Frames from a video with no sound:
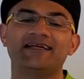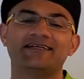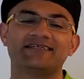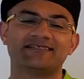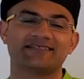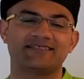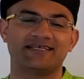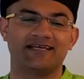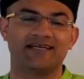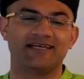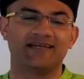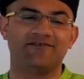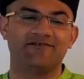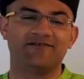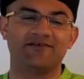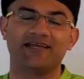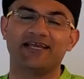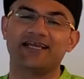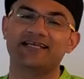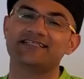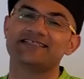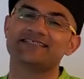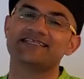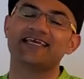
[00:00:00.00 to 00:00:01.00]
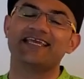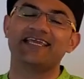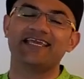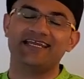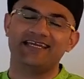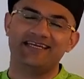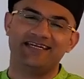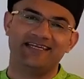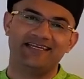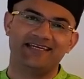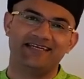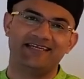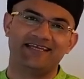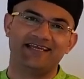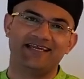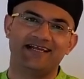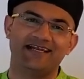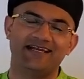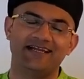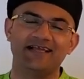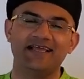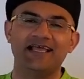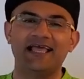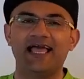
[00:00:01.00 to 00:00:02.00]
its significance in
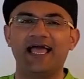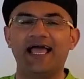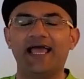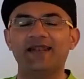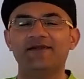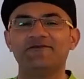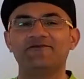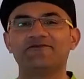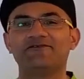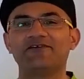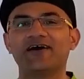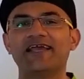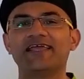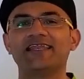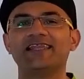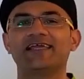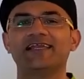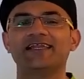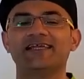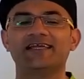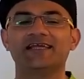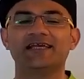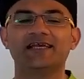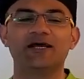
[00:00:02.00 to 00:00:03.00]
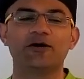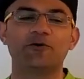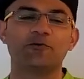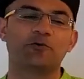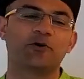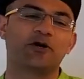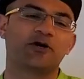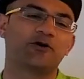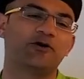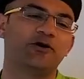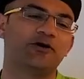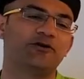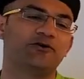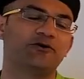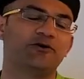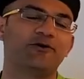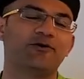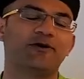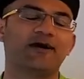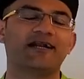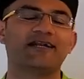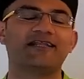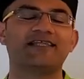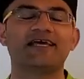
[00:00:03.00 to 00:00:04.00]
detail. And finally, we're going to
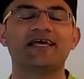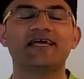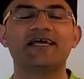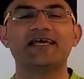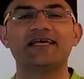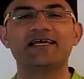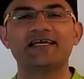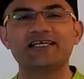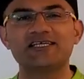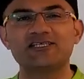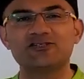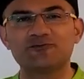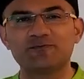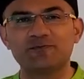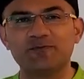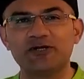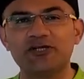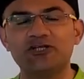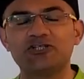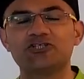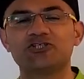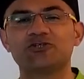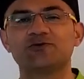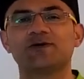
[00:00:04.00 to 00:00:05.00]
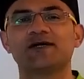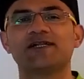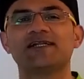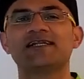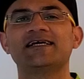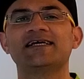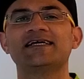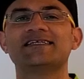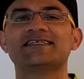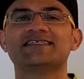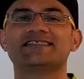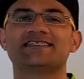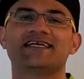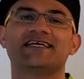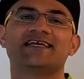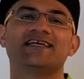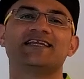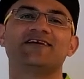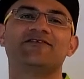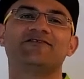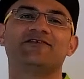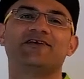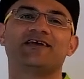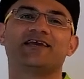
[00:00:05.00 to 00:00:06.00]
look at the spiritual
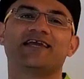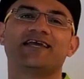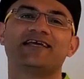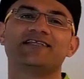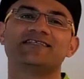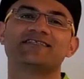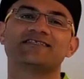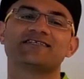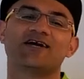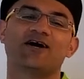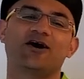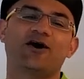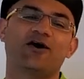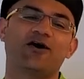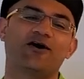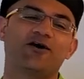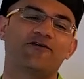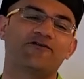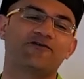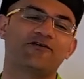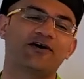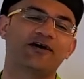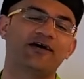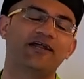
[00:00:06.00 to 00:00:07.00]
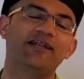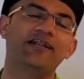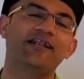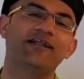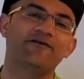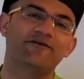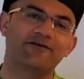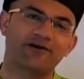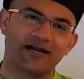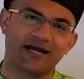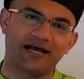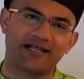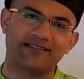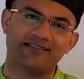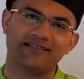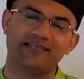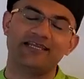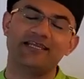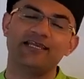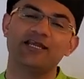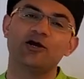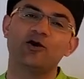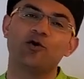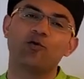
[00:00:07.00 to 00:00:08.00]
significance of
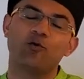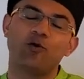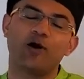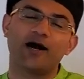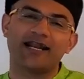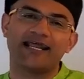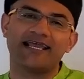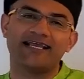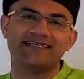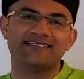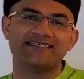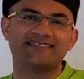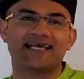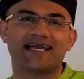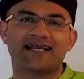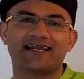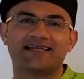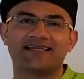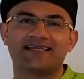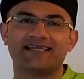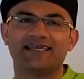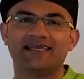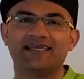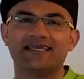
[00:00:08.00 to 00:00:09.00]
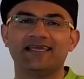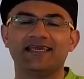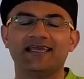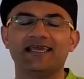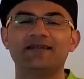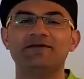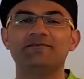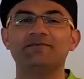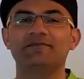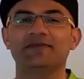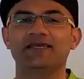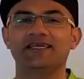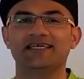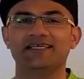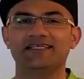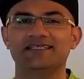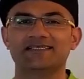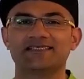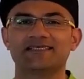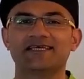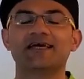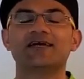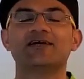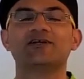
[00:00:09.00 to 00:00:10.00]
Navaratri. What exactly it
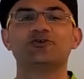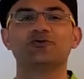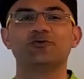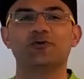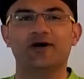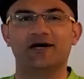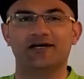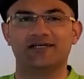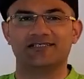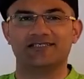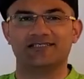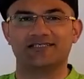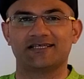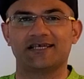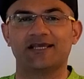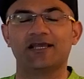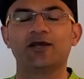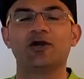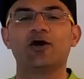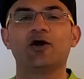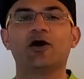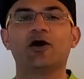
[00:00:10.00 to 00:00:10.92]
means to us.